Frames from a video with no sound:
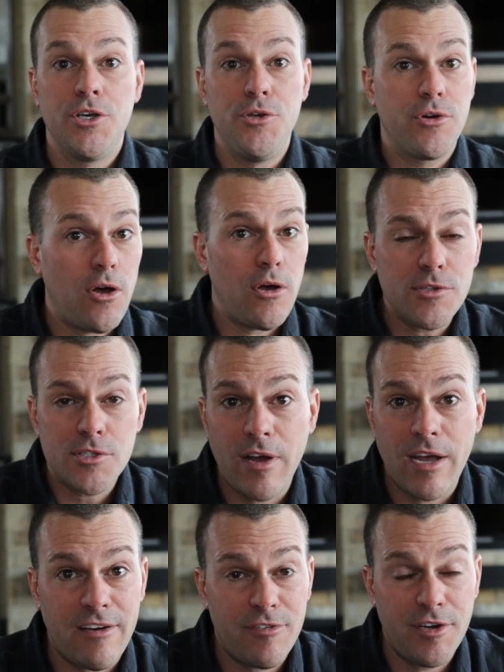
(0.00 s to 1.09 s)
You can
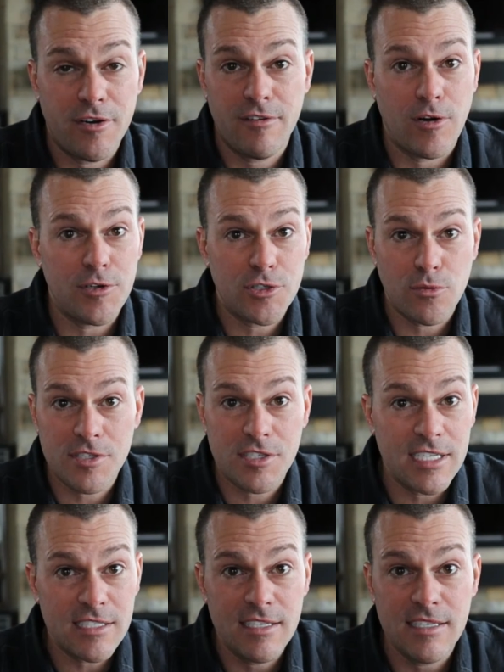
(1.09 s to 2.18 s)
also have your virtual
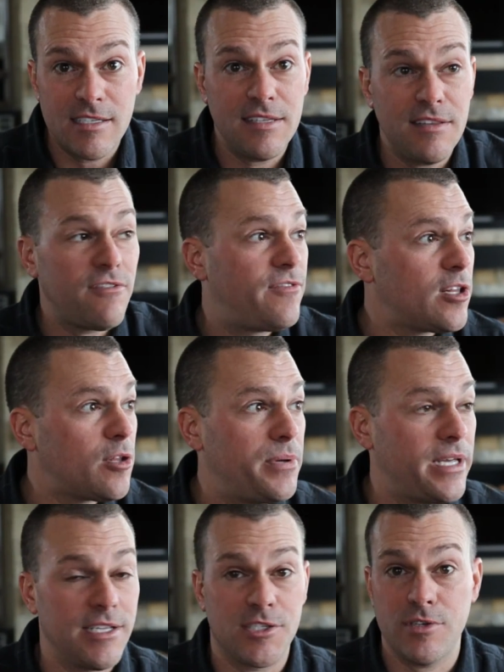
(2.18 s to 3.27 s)
assistants in the
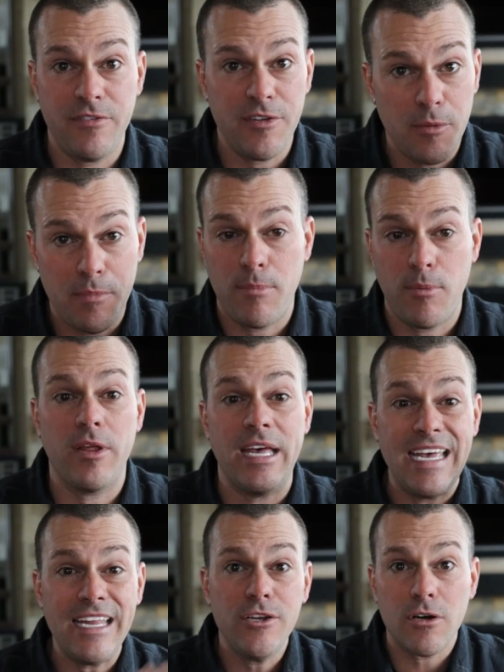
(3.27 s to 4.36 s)
Philippines or even the people
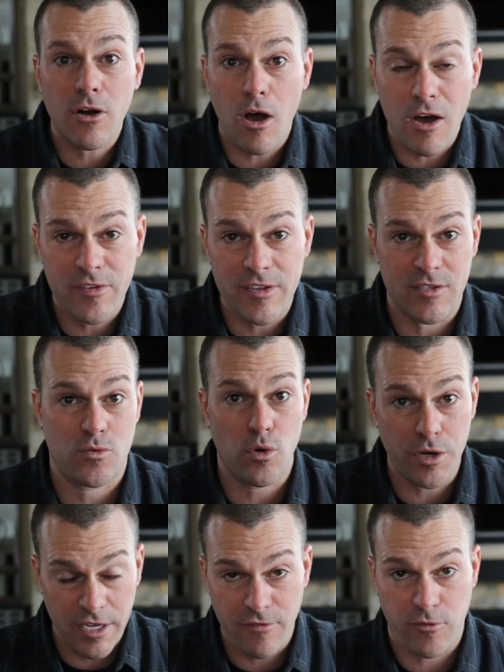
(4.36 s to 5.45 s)
in your office
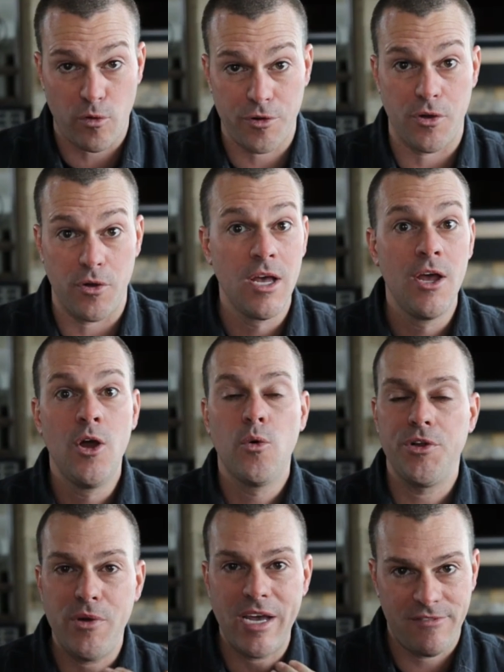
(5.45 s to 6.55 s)
working for you
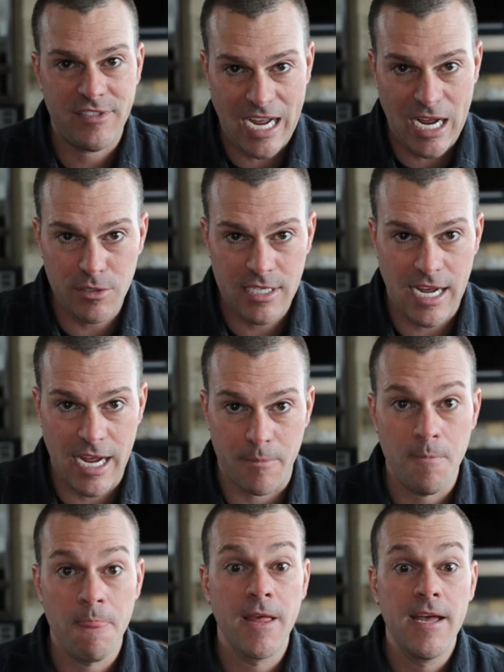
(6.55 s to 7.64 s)
when you have downtime,
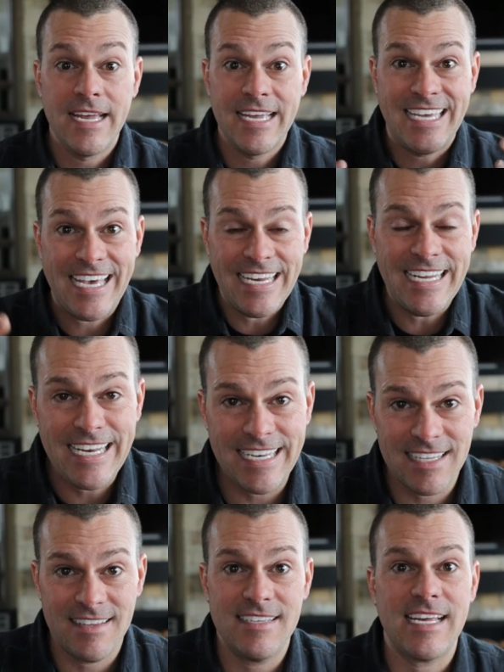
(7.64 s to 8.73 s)
getting
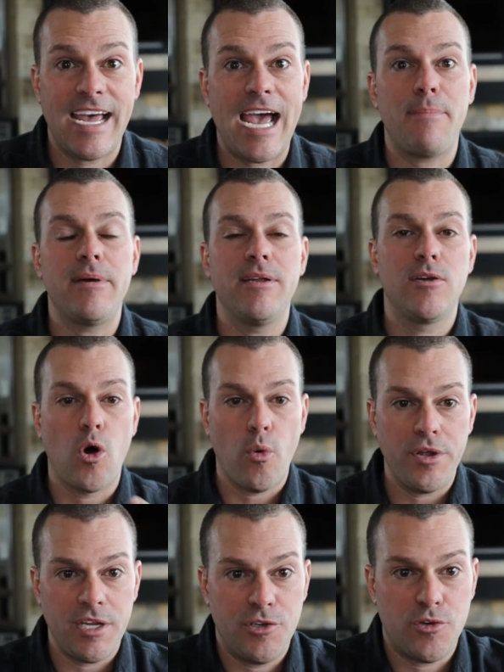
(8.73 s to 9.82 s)
into this app and
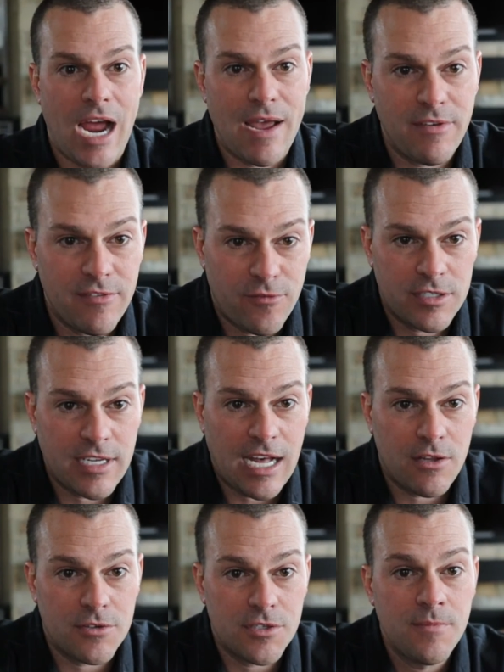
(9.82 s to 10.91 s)
going and driving for
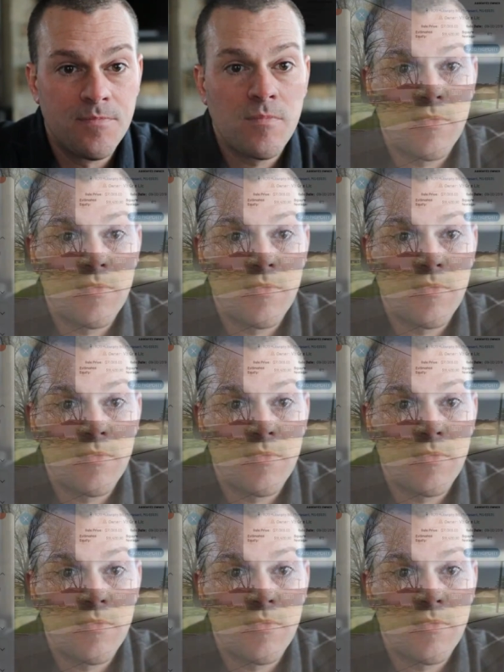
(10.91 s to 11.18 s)
dollars